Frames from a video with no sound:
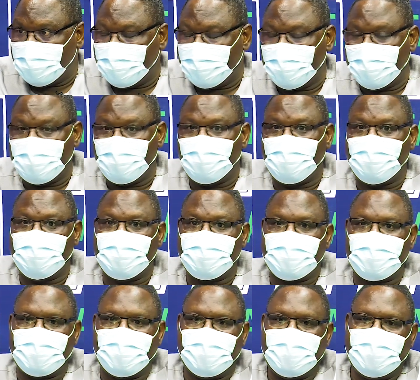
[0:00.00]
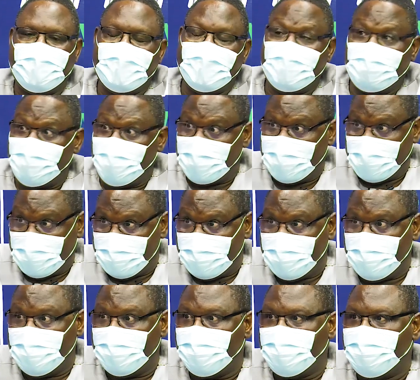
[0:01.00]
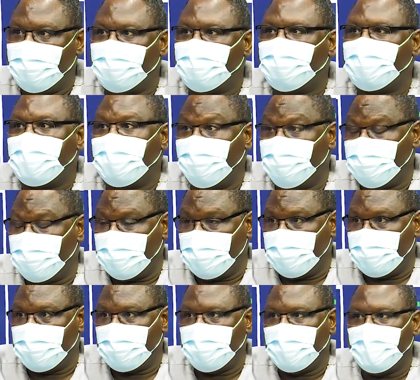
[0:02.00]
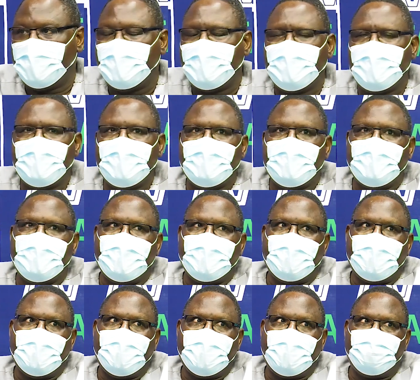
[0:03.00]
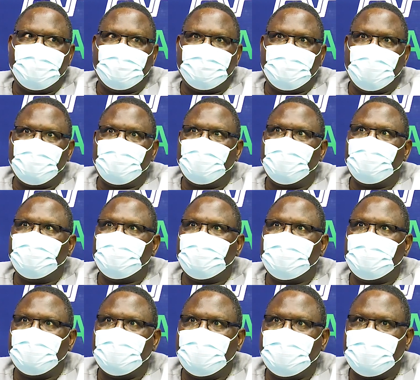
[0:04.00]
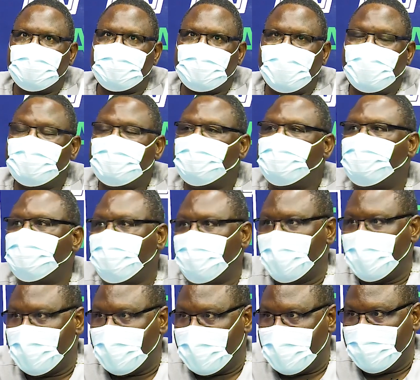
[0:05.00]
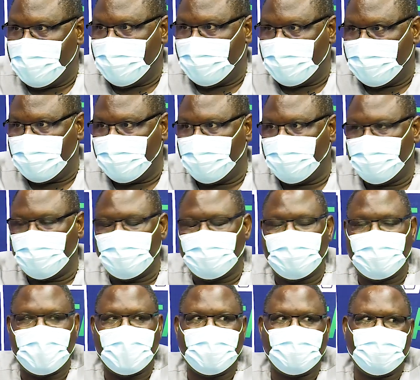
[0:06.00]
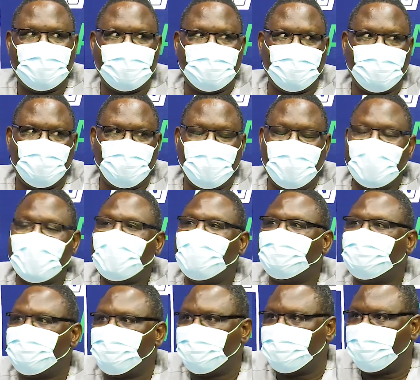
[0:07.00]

that was the 13th conference, people started to realize that we have